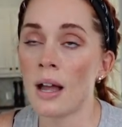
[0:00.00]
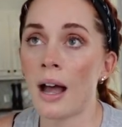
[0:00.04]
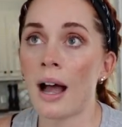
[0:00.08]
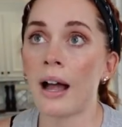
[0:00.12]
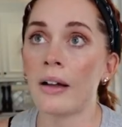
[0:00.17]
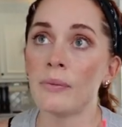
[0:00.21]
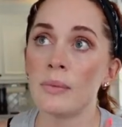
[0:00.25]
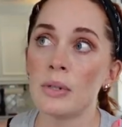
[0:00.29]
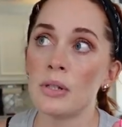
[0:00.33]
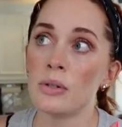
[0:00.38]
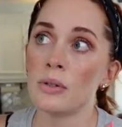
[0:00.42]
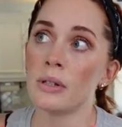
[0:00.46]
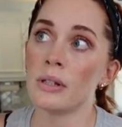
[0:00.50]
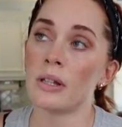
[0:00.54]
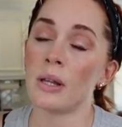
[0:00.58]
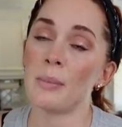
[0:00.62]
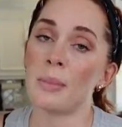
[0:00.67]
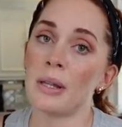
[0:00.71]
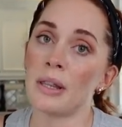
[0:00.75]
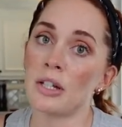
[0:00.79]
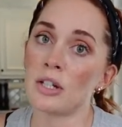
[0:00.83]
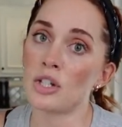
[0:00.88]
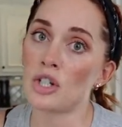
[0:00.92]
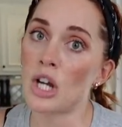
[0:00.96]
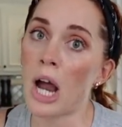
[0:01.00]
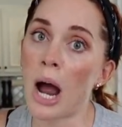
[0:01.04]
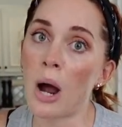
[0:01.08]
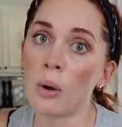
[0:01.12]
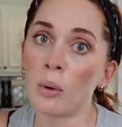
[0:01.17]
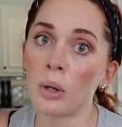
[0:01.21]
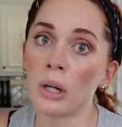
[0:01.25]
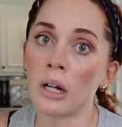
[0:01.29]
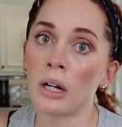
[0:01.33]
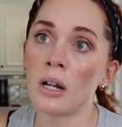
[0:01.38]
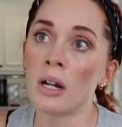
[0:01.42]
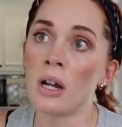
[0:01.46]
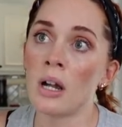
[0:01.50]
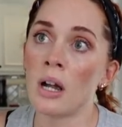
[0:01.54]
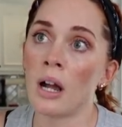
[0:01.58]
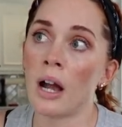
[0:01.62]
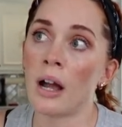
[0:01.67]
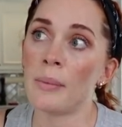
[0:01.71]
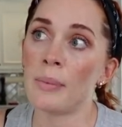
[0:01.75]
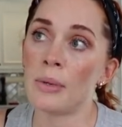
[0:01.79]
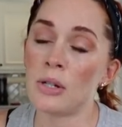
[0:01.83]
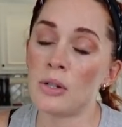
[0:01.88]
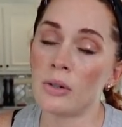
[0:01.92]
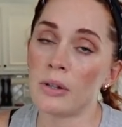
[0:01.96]
I've been doing them in the shower,
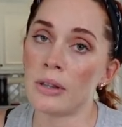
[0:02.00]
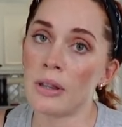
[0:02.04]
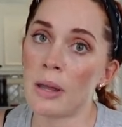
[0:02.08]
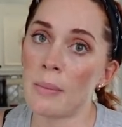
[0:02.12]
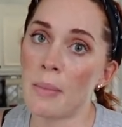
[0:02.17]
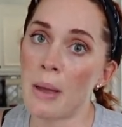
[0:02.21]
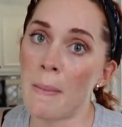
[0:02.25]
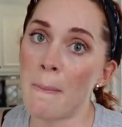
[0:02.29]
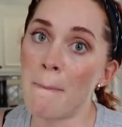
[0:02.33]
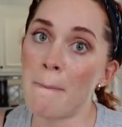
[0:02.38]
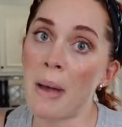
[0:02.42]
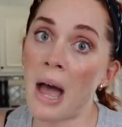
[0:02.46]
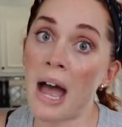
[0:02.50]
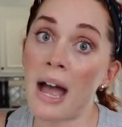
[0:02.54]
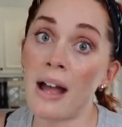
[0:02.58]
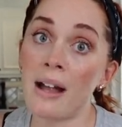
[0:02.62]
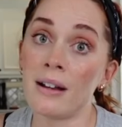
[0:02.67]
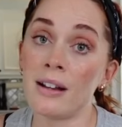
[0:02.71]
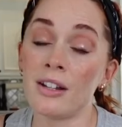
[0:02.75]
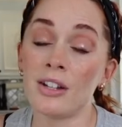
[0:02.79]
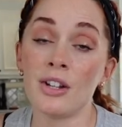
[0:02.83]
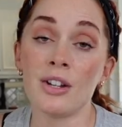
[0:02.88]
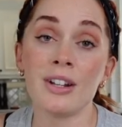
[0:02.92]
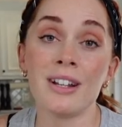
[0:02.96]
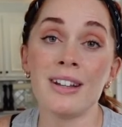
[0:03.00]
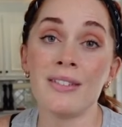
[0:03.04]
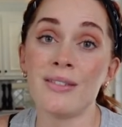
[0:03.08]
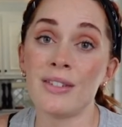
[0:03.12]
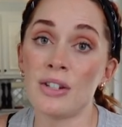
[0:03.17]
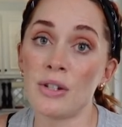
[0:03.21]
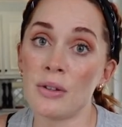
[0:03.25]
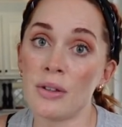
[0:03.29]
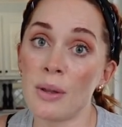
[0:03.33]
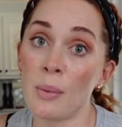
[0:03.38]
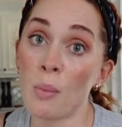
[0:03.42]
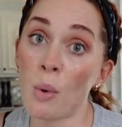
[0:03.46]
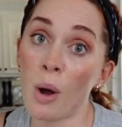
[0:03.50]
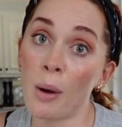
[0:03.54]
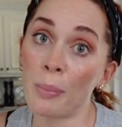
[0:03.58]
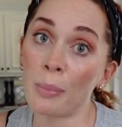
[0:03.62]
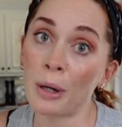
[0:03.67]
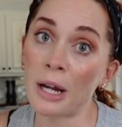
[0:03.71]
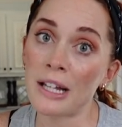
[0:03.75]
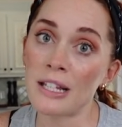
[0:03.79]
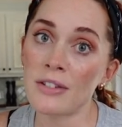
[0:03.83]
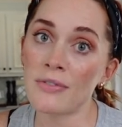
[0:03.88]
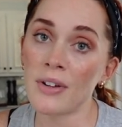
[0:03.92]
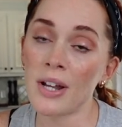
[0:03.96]
I've been doing them in bed, you can even do them while
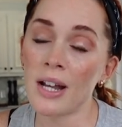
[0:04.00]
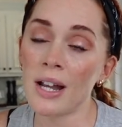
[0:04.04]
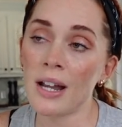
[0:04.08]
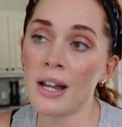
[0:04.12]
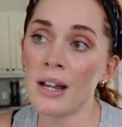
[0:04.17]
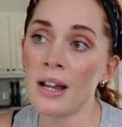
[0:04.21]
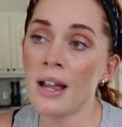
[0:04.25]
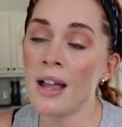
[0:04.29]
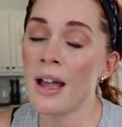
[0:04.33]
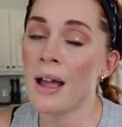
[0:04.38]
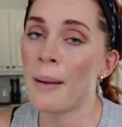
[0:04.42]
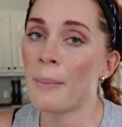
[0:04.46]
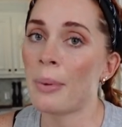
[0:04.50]
breastfeeding.